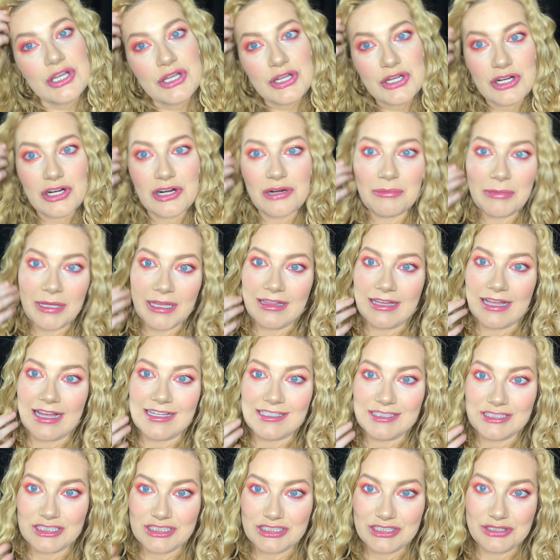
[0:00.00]
curl my
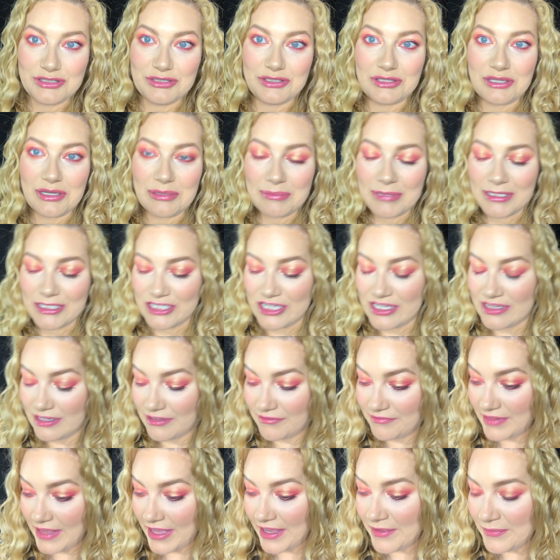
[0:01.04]
lashes. You know how much I
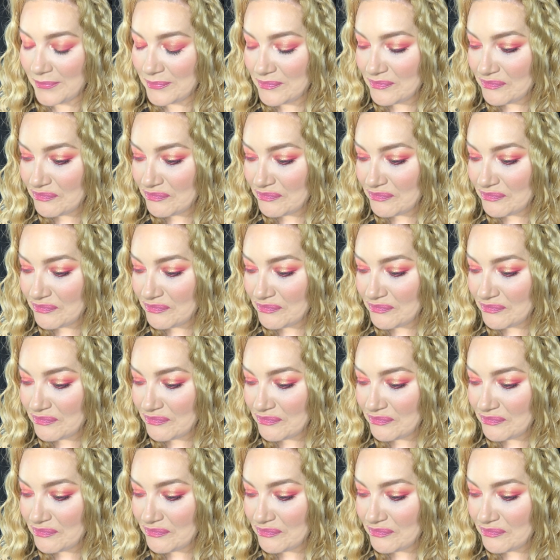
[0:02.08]
love that.